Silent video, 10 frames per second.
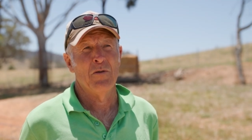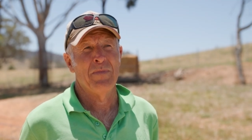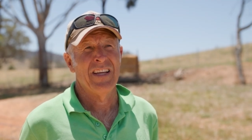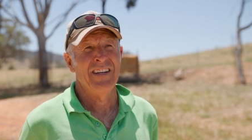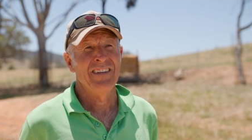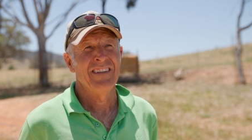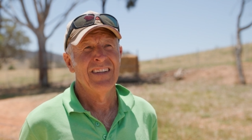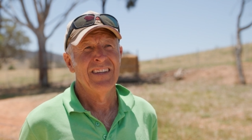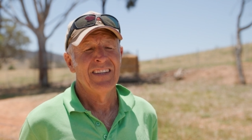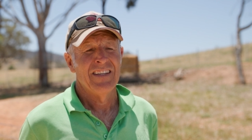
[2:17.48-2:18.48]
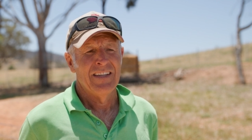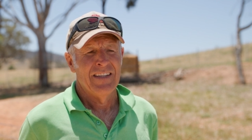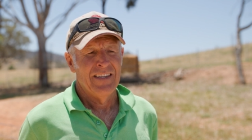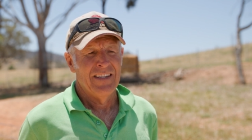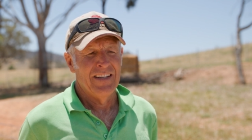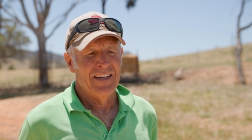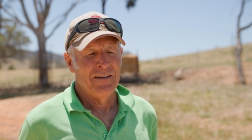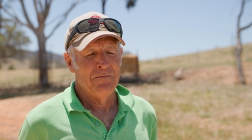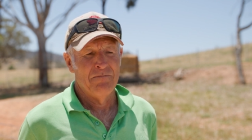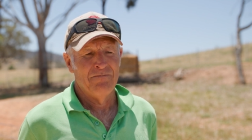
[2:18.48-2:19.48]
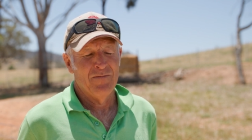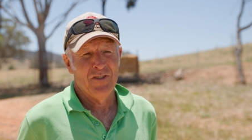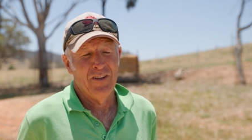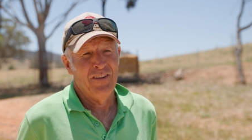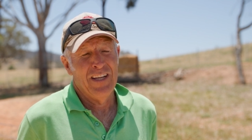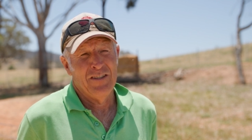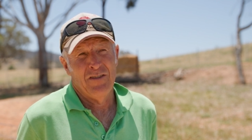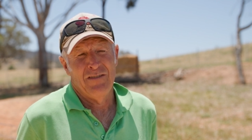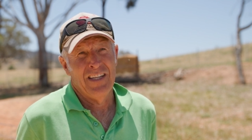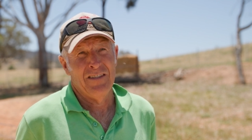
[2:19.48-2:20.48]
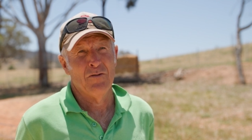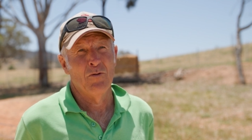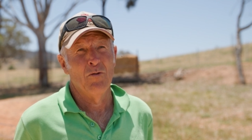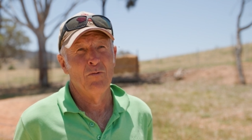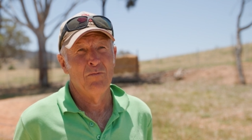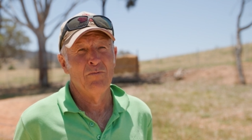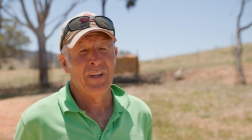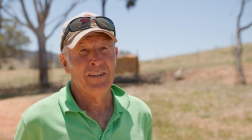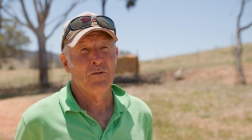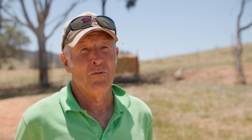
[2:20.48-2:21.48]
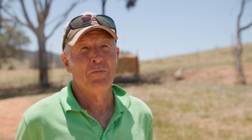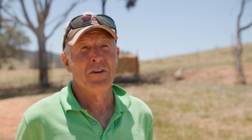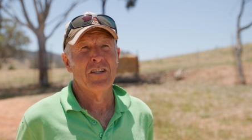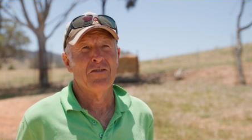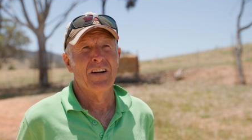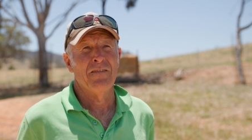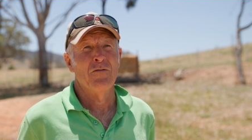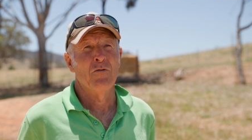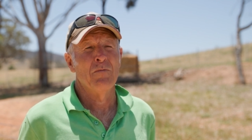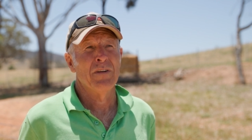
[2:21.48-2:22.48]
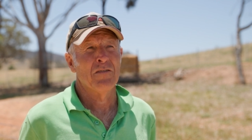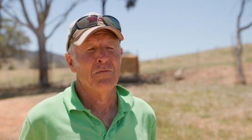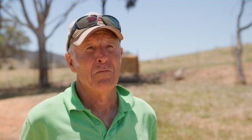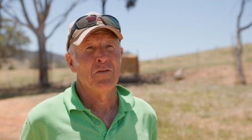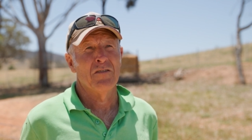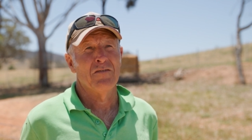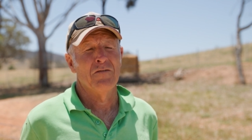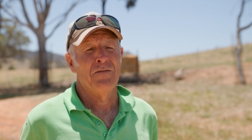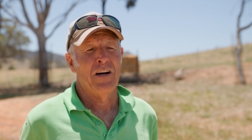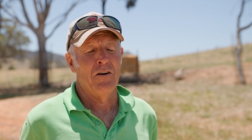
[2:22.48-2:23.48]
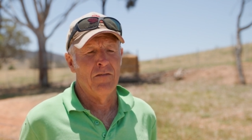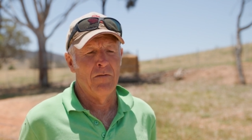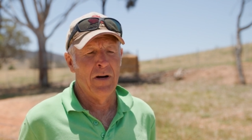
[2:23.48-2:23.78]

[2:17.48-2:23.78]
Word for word: per pen. Um, so that's that's all that's all pretty straightforward because we weren't too far over